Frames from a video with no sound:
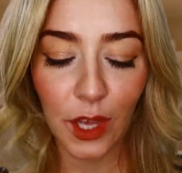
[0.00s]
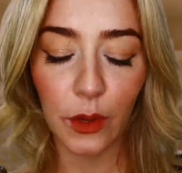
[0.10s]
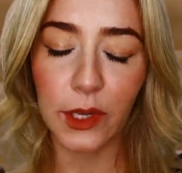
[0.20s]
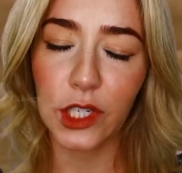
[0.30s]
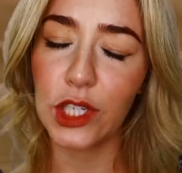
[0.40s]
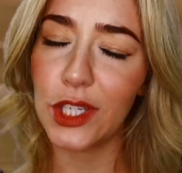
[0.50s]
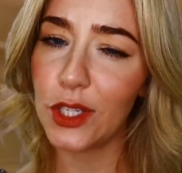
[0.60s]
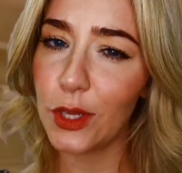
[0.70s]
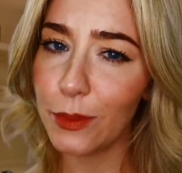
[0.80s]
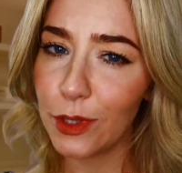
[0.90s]
which is
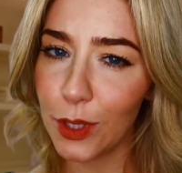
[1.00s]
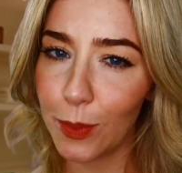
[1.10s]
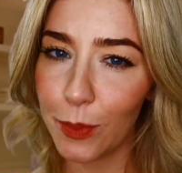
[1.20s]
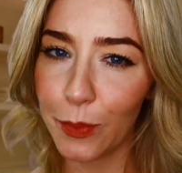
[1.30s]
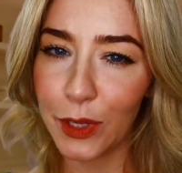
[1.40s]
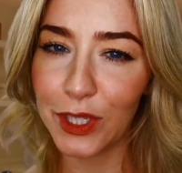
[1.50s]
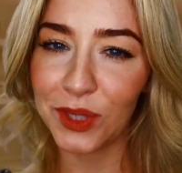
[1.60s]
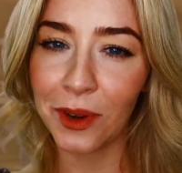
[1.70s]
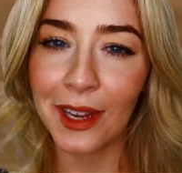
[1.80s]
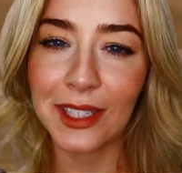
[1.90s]
super, super
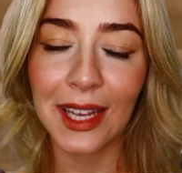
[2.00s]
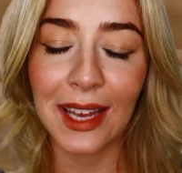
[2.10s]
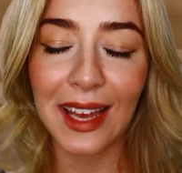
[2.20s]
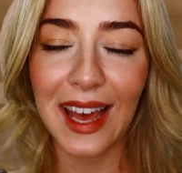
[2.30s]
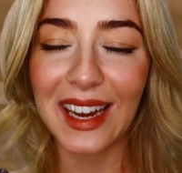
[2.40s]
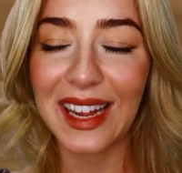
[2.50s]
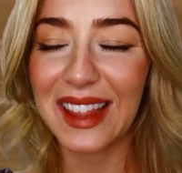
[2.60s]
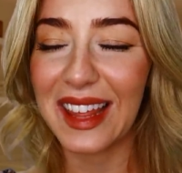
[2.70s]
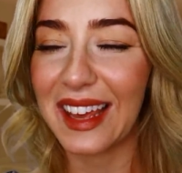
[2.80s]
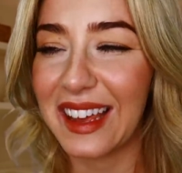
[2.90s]
moisturising. And I
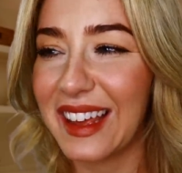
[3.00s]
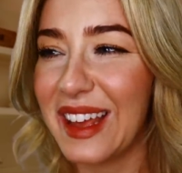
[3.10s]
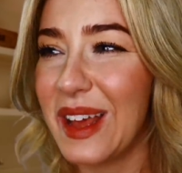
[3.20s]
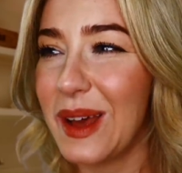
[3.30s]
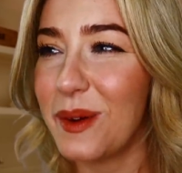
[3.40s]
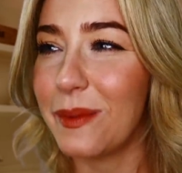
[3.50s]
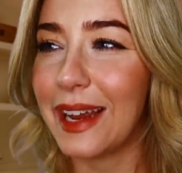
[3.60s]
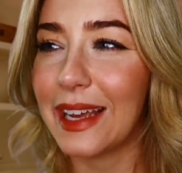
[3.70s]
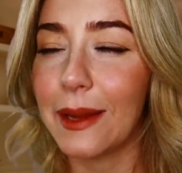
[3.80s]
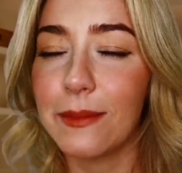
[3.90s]
think when
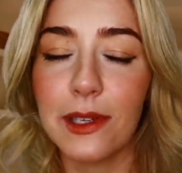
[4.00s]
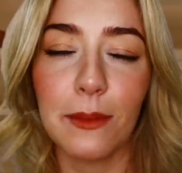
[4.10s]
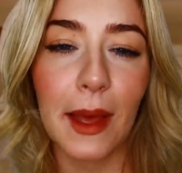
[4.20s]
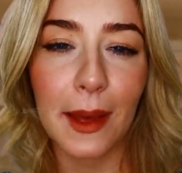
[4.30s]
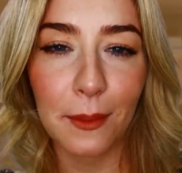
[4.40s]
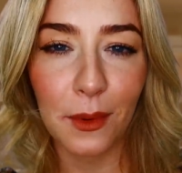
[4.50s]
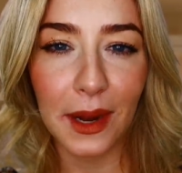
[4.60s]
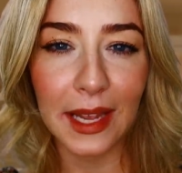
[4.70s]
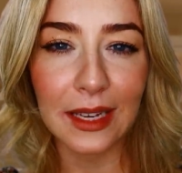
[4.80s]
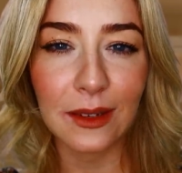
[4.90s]
it comes to
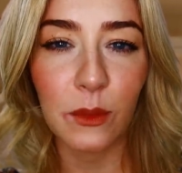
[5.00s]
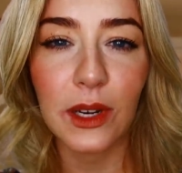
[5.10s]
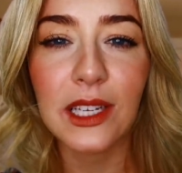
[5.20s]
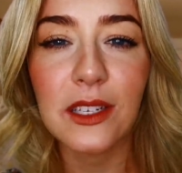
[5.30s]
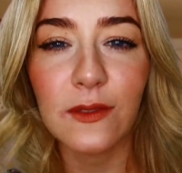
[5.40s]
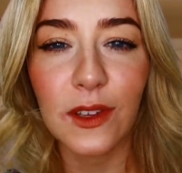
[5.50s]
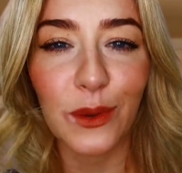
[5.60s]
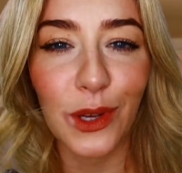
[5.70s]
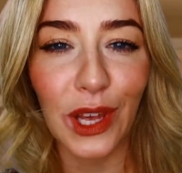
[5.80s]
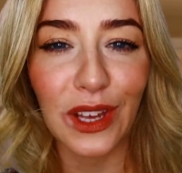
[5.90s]
pampering and wanting to feel
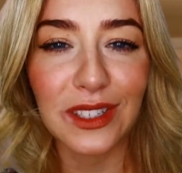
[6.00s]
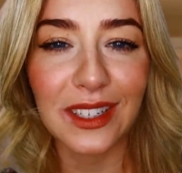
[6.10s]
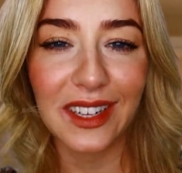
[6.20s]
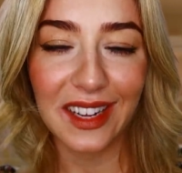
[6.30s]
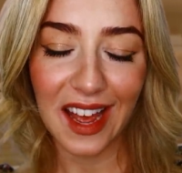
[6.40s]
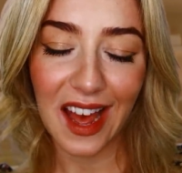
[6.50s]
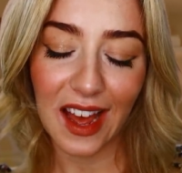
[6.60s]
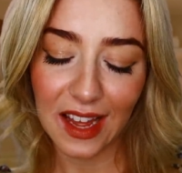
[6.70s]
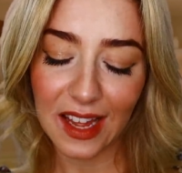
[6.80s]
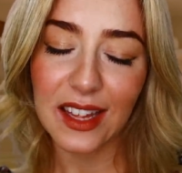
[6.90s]
good,
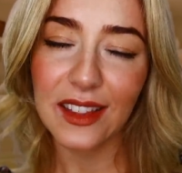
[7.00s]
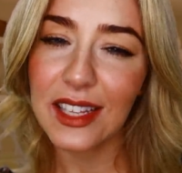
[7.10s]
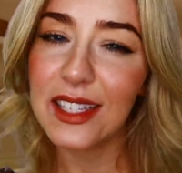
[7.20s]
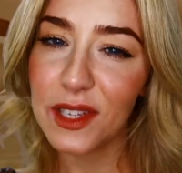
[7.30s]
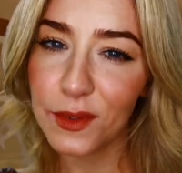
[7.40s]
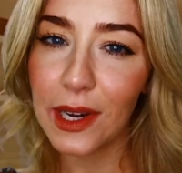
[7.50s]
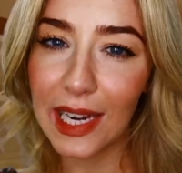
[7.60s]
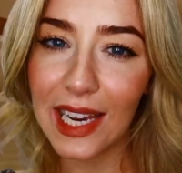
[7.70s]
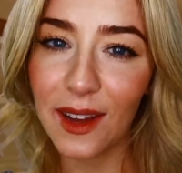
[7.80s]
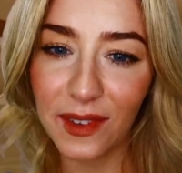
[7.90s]
this is
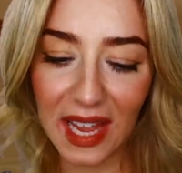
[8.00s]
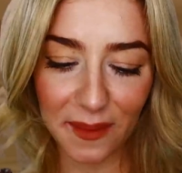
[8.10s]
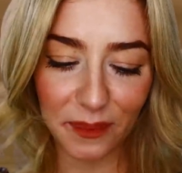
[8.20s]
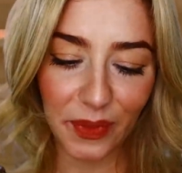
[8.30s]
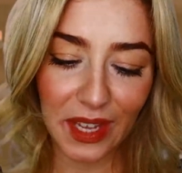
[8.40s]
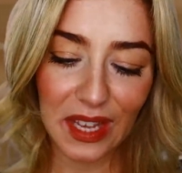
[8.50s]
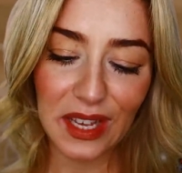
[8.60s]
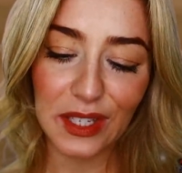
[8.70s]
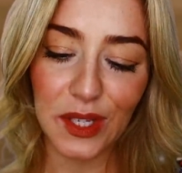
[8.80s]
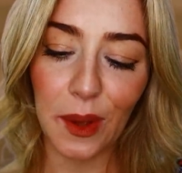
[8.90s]
really lovely.
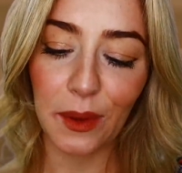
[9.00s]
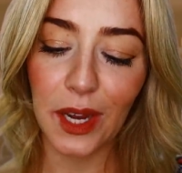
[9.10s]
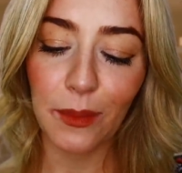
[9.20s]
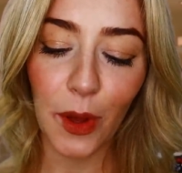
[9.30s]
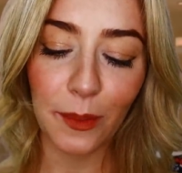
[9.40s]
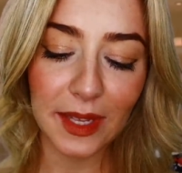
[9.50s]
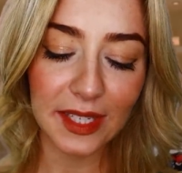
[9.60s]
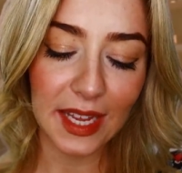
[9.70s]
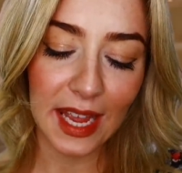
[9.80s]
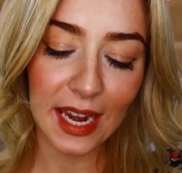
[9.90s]
So I'm going to pop
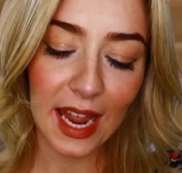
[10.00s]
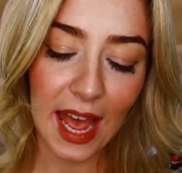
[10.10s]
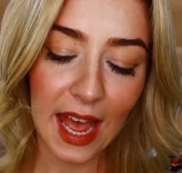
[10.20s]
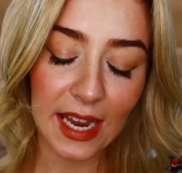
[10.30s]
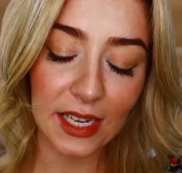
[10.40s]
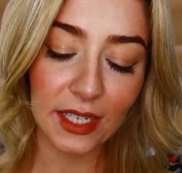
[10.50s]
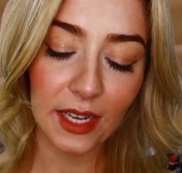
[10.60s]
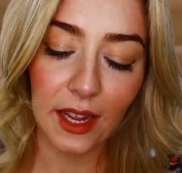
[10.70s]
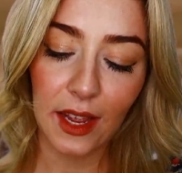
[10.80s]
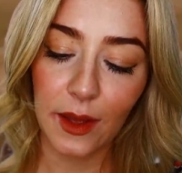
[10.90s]
this in and
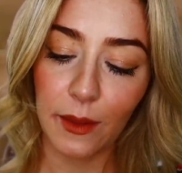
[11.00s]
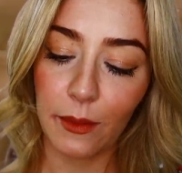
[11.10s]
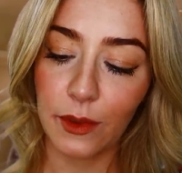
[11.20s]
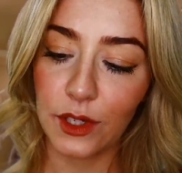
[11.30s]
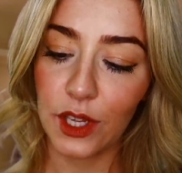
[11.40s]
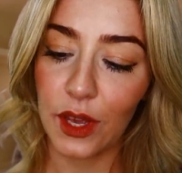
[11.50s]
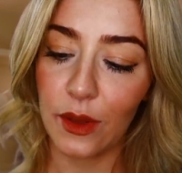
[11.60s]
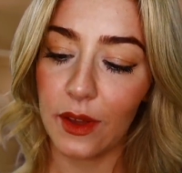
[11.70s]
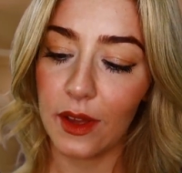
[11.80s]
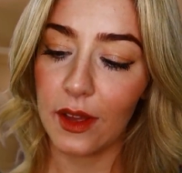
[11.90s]
we'll do
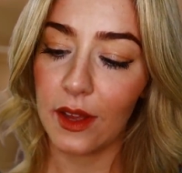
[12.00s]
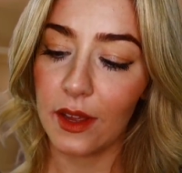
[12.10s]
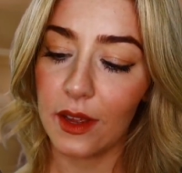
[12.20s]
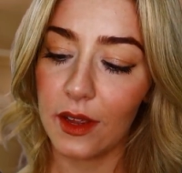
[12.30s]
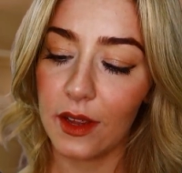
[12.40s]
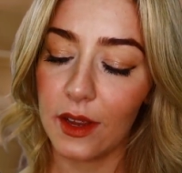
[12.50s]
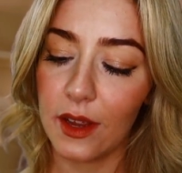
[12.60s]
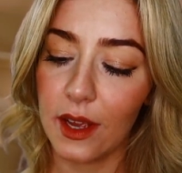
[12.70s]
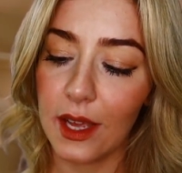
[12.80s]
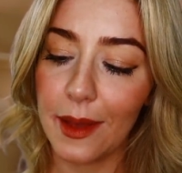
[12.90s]

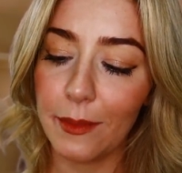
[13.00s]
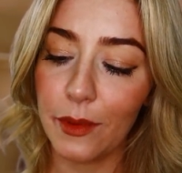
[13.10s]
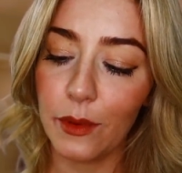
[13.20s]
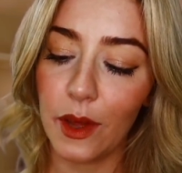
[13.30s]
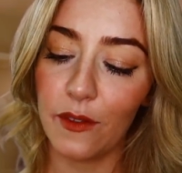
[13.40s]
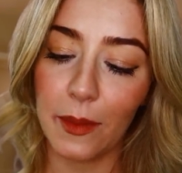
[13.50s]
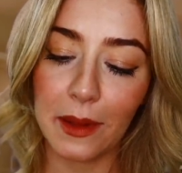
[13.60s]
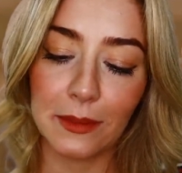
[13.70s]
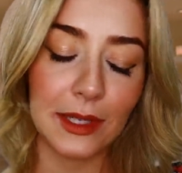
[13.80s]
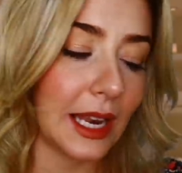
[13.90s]
a couple of
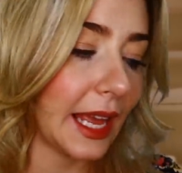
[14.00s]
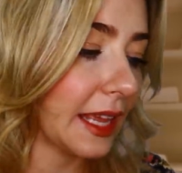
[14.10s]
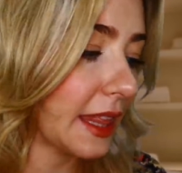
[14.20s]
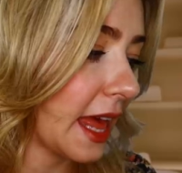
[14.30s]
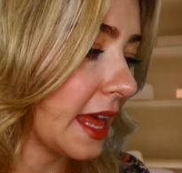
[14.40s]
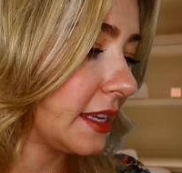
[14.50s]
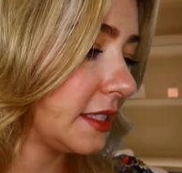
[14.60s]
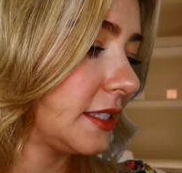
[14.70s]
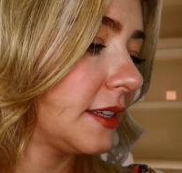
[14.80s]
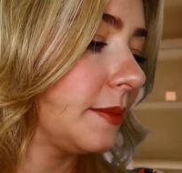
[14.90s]
pumps like that.